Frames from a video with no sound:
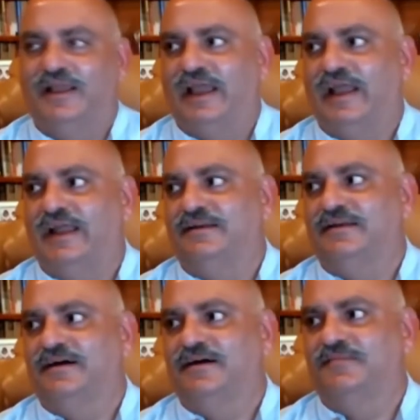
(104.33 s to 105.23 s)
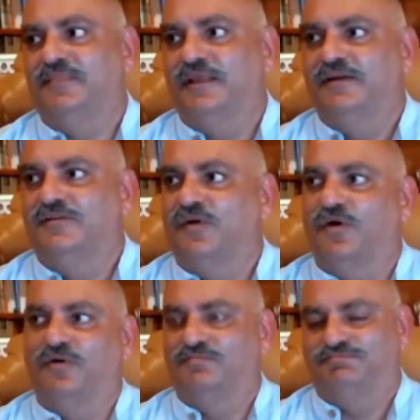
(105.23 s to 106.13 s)
And uh,
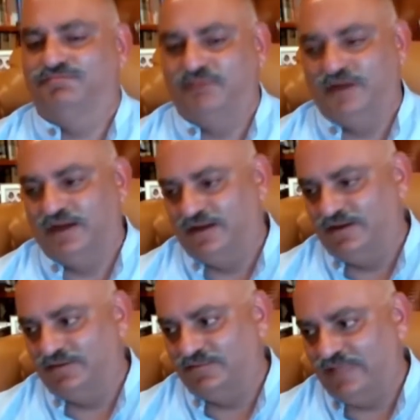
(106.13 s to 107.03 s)
so um,